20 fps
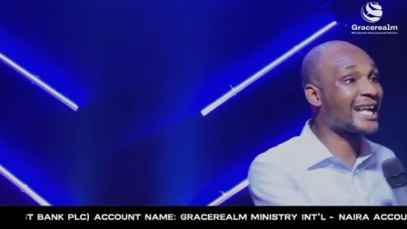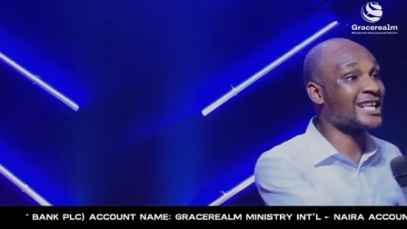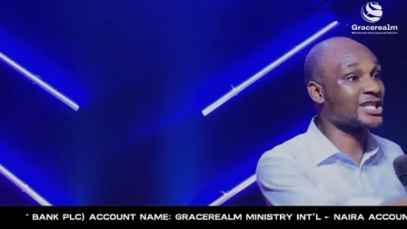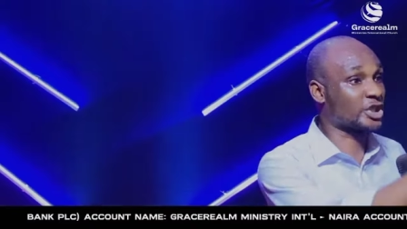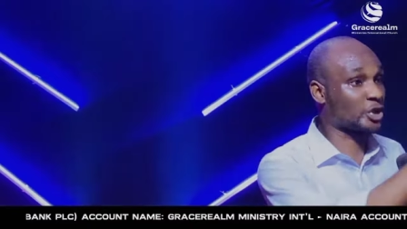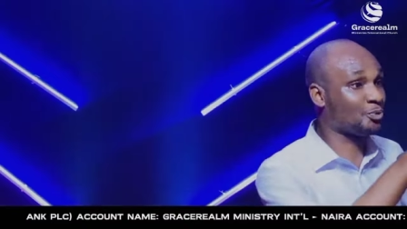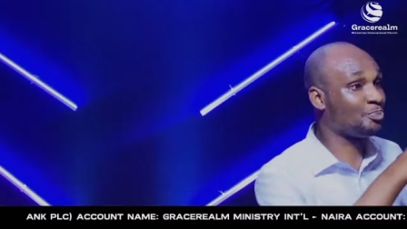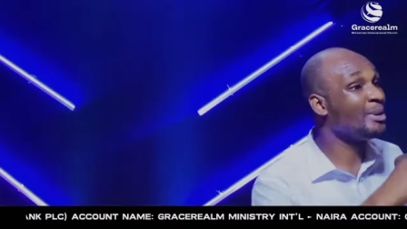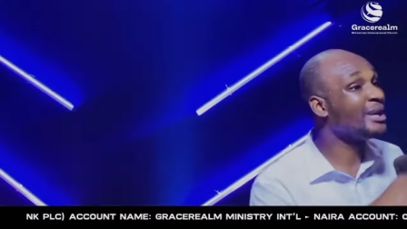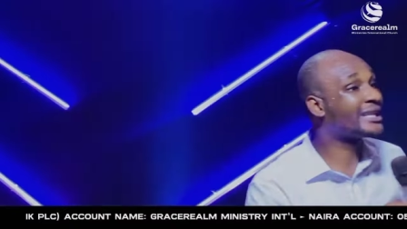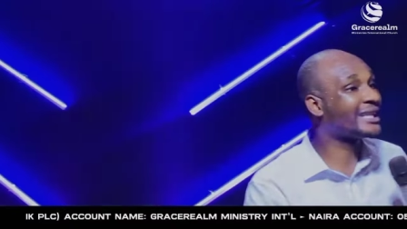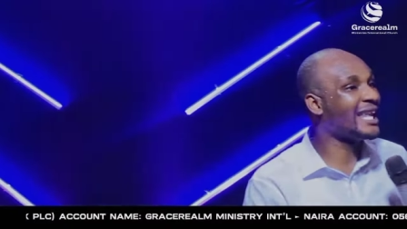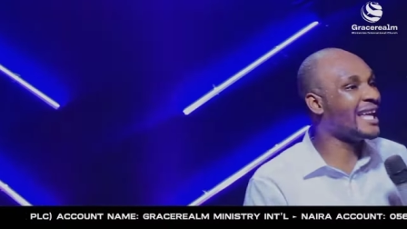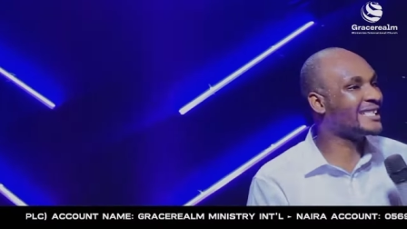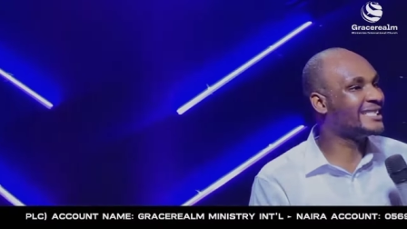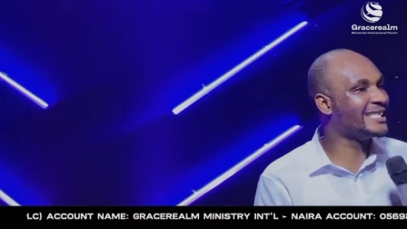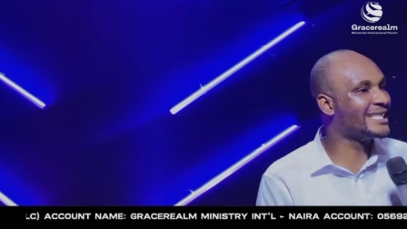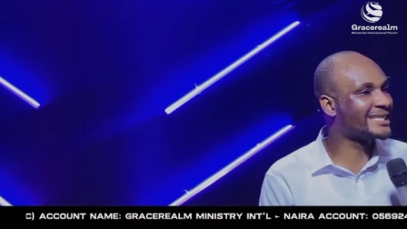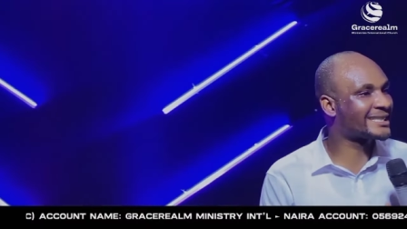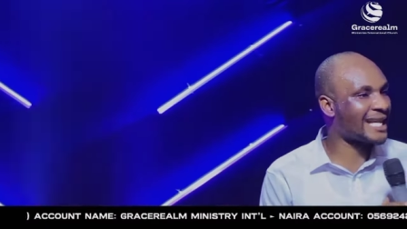can speak
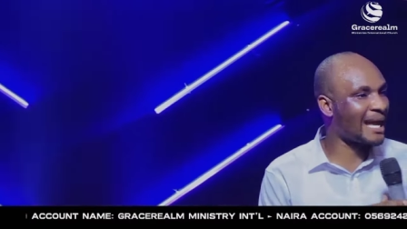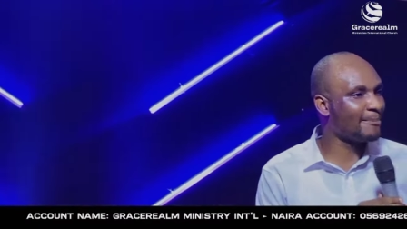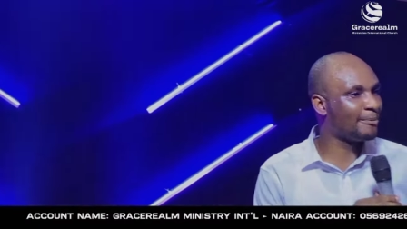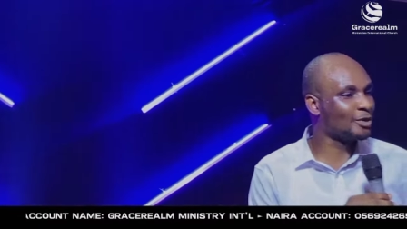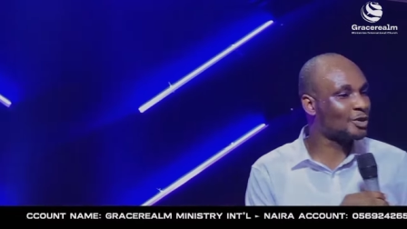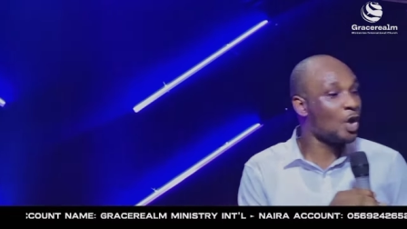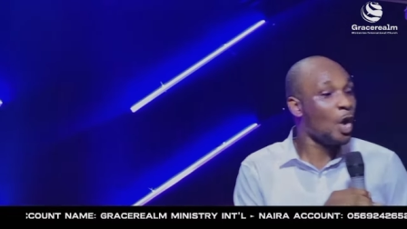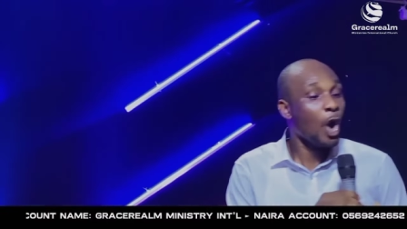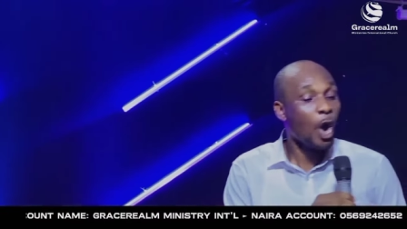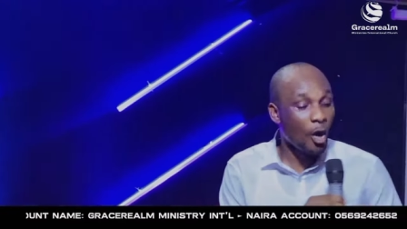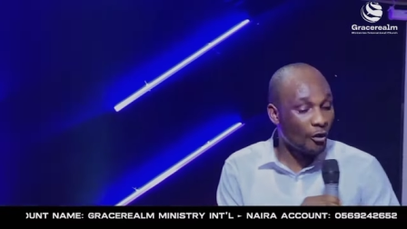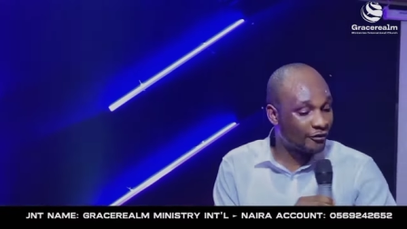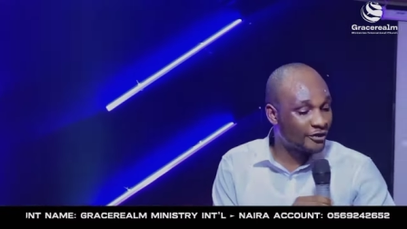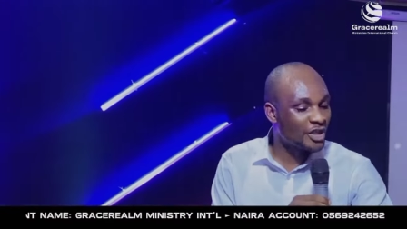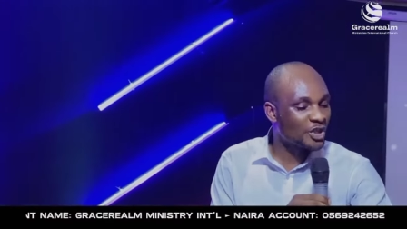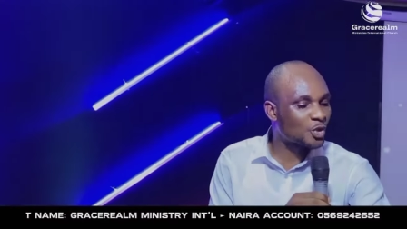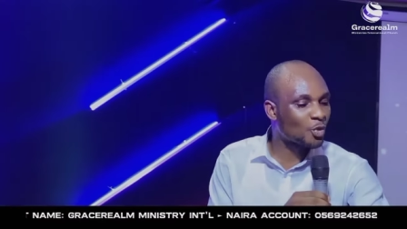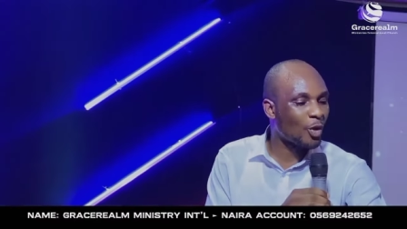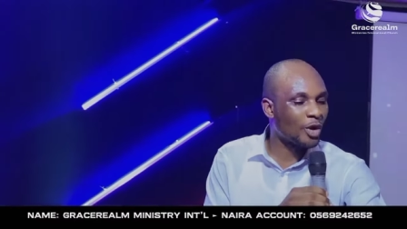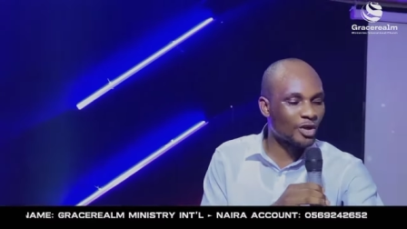like the disciples of
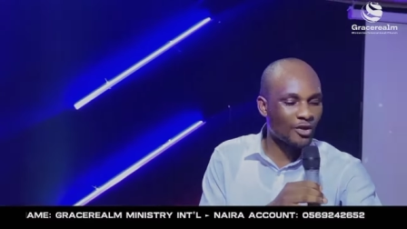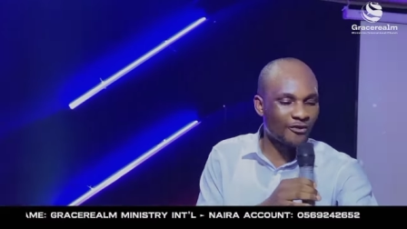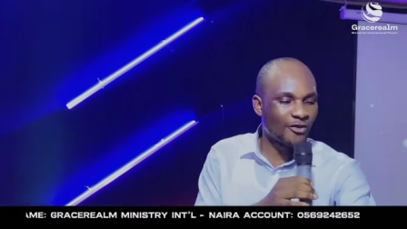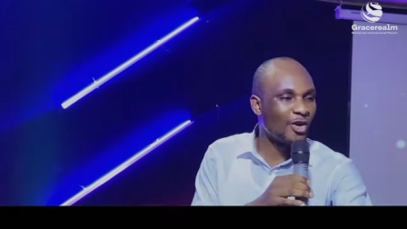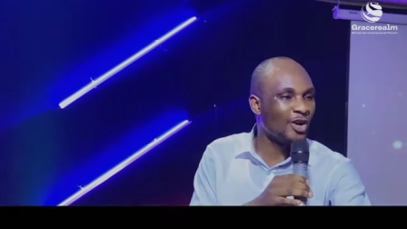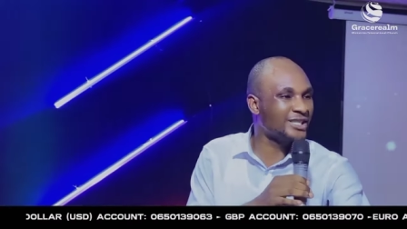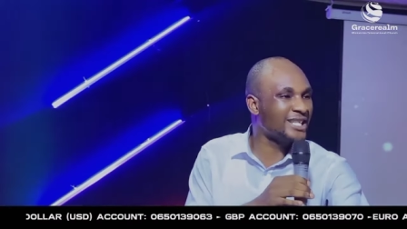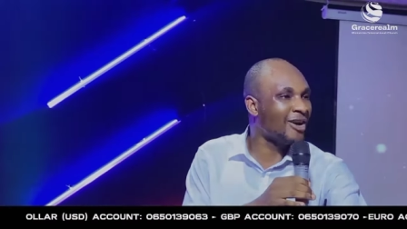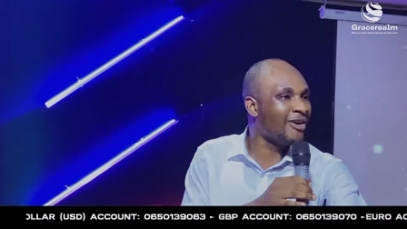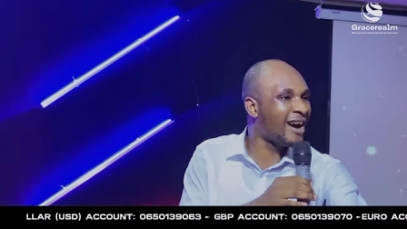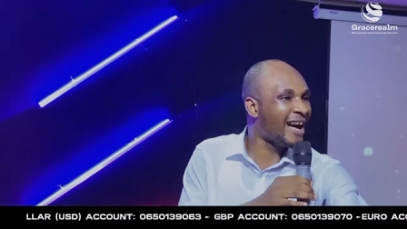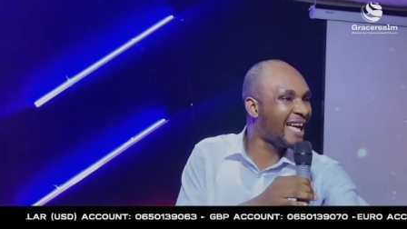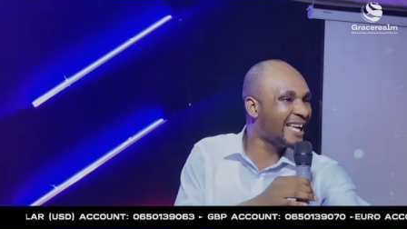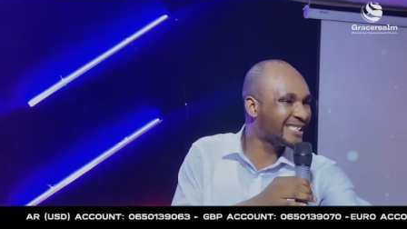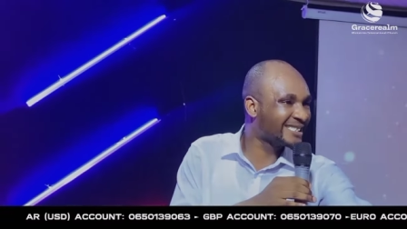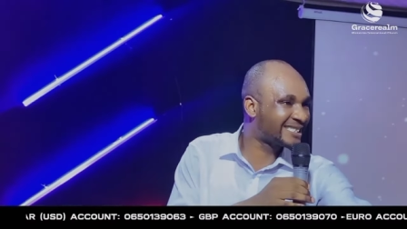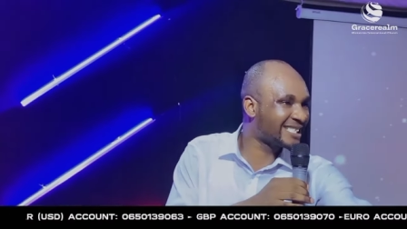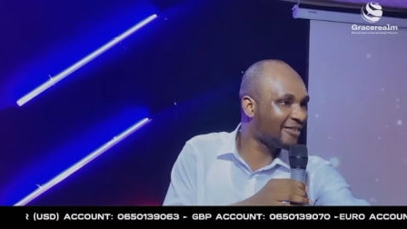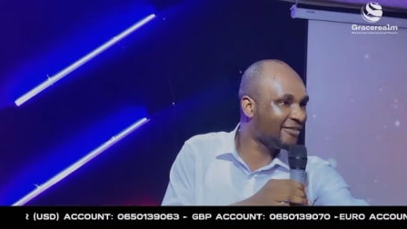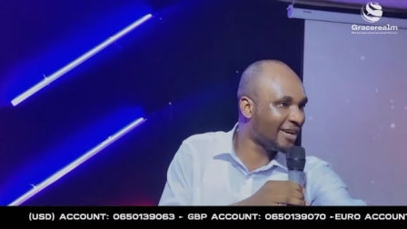God. Our
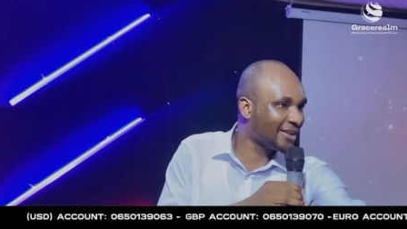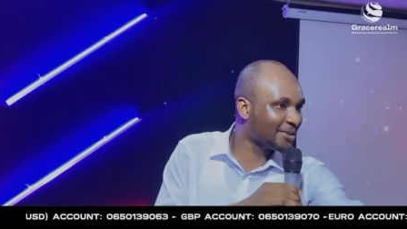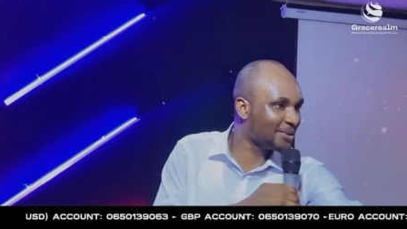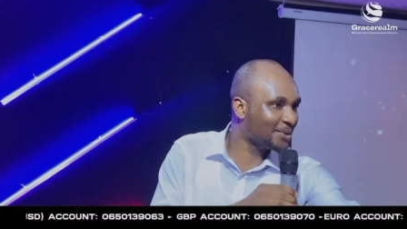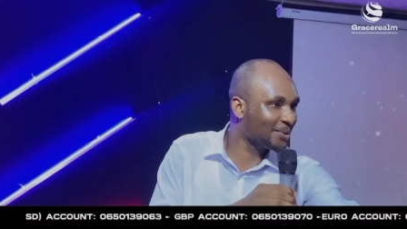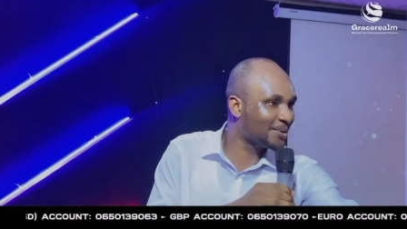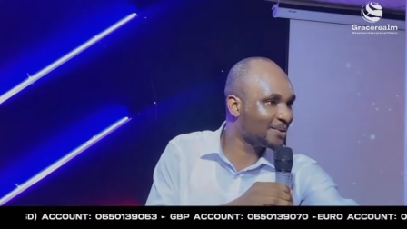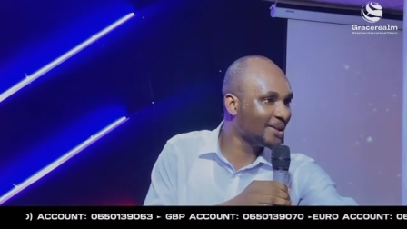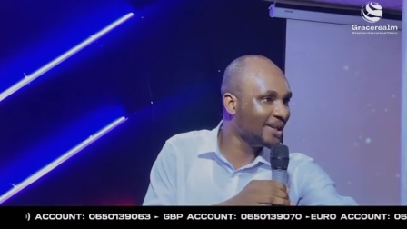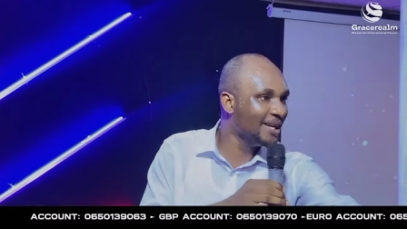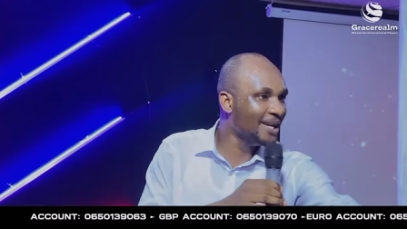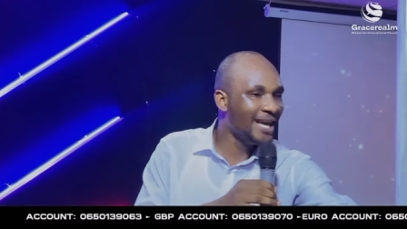hands have handled,